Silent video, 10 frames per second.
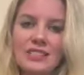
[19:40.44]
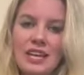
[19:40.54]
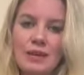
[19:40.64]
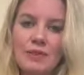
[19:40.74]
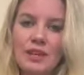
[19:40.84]
of the
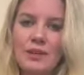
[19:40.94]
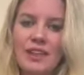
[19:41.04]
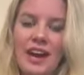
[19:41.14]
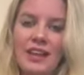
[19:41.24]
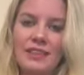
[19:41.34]
same thing
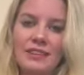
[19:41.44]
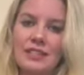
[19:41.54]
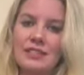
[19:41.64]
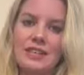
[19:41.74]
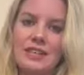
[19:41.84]
with
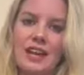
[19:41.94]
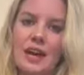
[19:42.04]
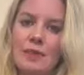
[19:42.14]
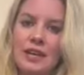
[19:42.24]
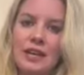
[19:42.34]
athletes. Like,
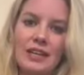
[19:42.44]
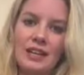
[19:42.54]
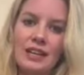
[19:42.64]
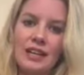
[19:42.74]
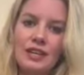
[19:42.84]
I mean,
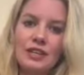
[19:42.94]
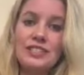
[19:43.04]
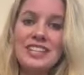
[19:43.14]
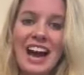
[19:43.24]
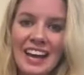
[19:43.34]
you're
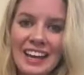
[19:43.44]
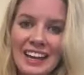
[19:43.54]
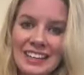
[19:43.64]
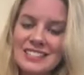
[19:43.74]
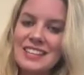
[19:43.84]

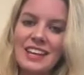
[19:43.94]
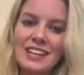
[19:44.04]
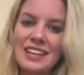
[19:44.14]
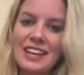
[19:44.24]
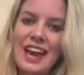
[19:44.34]
dying. It's at the
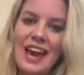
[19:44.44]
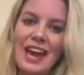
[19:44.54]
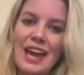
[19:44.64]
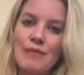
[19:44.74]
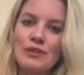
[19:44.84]
end of the
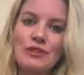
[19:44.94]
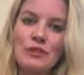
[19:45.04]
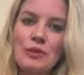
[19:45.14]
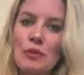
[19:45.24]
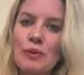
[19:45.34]
game. There's
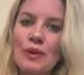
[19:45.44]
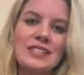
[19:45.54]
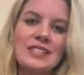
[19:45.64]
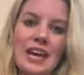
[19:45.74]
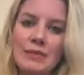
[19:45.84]
3 more
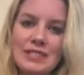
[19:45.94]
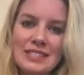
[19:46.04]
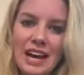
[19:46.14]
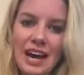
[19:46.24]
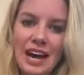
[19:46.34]
plays. The game is
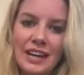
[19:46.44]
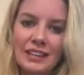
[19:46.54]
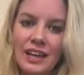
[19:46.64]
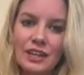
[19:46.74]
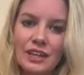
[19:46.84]

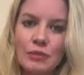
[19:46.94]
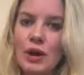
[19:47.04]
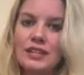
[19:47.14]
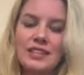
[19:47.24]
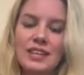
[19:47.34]
tied. Like your
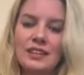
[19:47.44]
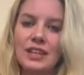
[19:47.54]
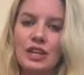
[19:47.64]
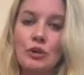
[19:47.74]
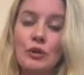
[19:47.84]
body's
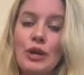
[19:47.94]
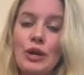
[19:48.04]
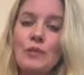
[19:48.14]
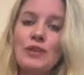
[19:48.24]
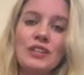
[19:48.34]
killing you.
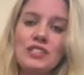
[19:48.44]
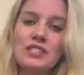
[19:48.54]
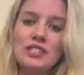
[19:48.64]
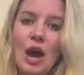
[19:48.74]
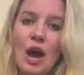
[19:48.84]
But if you can
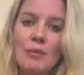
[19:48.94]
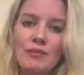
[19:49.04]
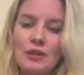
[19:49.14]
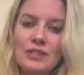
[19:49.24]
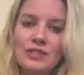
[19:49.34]
just stop
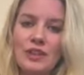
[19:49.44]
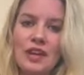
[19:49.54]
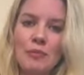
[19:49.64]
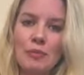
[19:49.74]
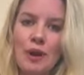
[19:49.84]
and focus on
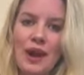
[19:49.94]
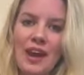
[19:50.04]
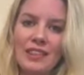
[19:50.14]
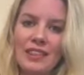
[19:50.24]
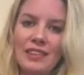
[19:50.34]
that
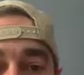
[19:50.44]
breath,